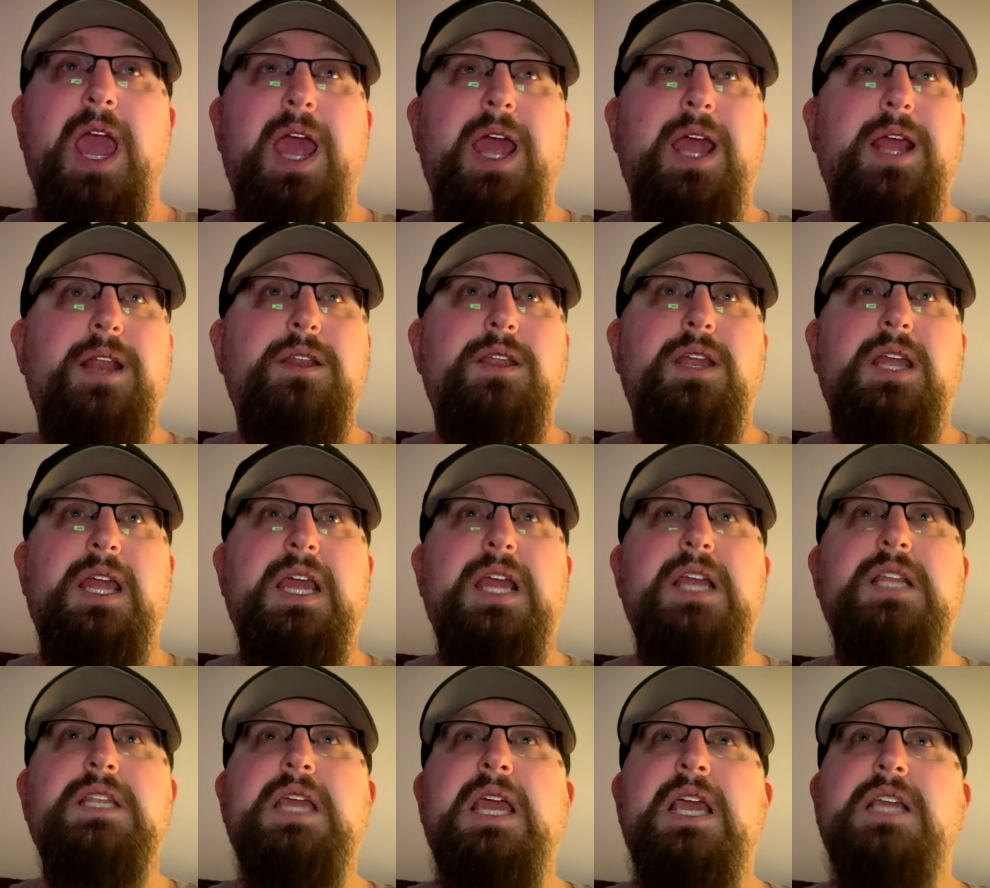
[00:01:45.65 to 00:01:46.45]
and
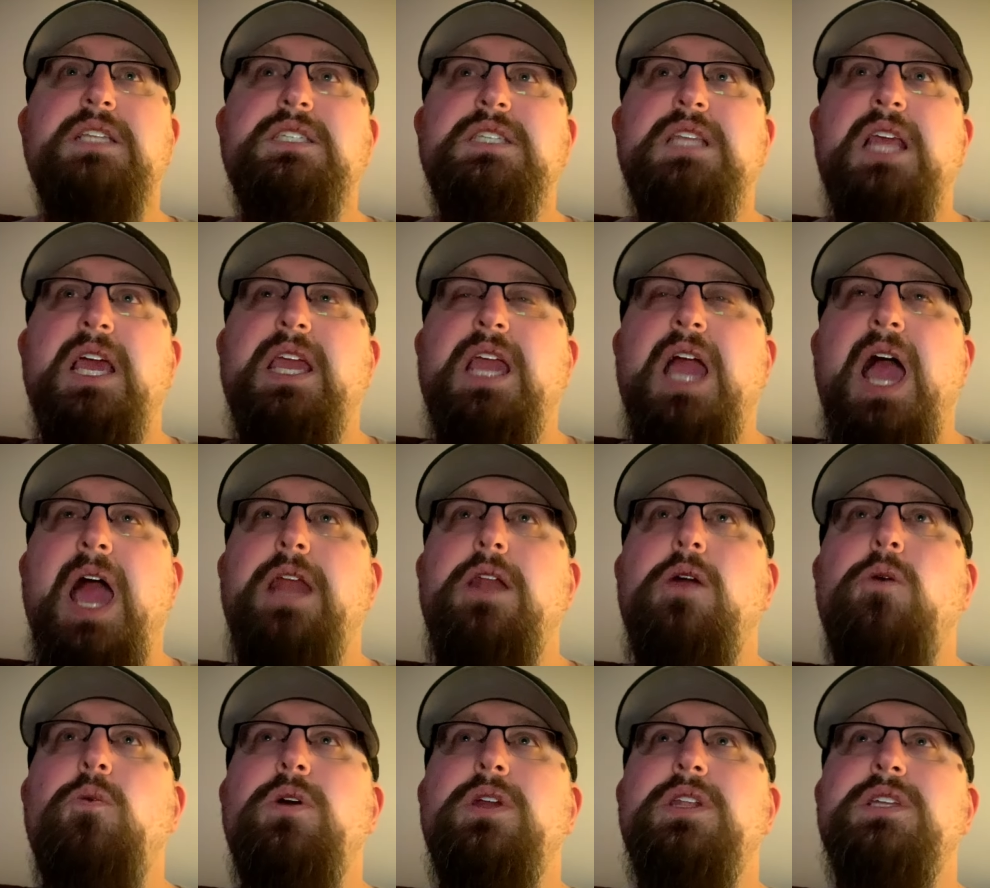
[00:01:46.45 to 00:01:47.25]
it's like,
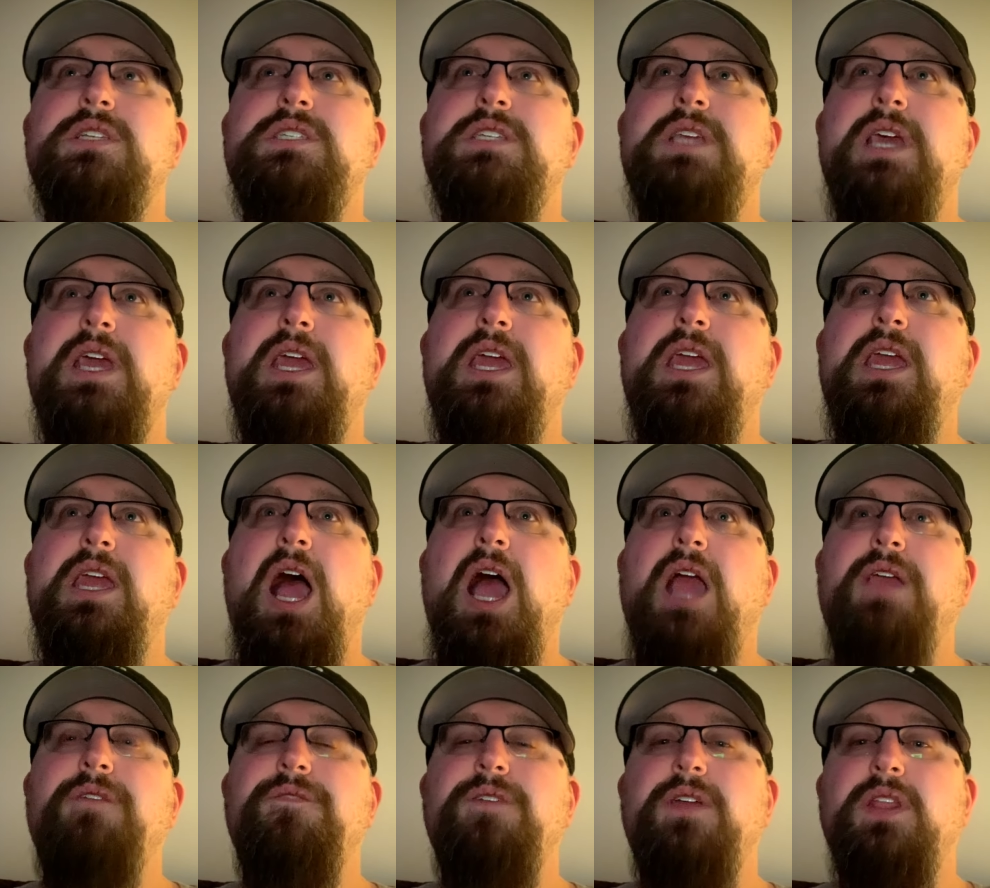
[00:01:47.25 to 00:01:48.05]
I don't want to
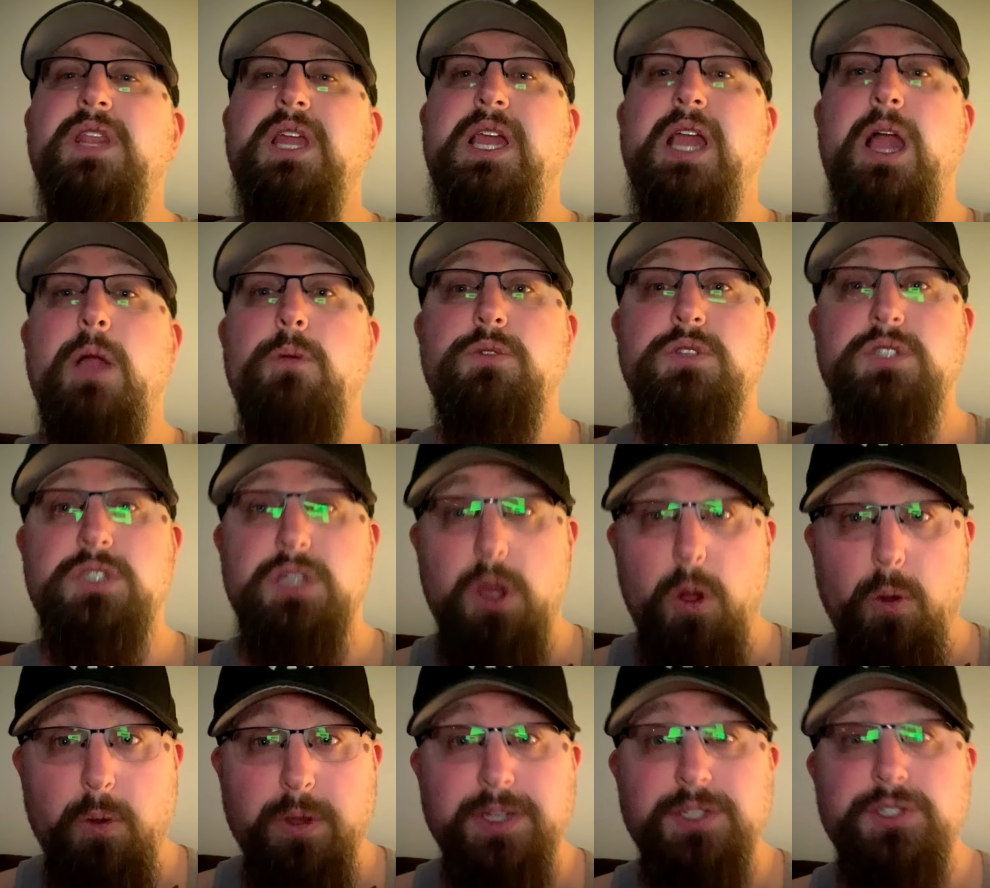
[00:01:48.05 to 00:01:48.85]
say I felt like I was
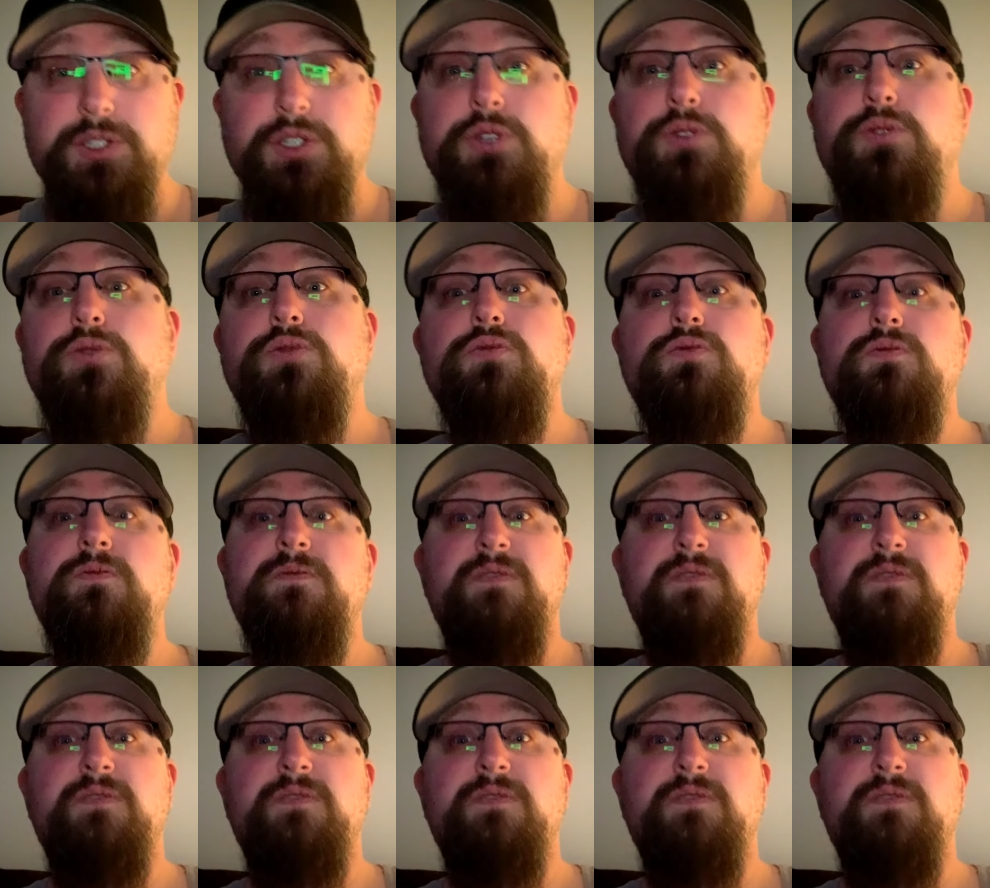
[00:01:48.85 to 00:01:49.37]
going to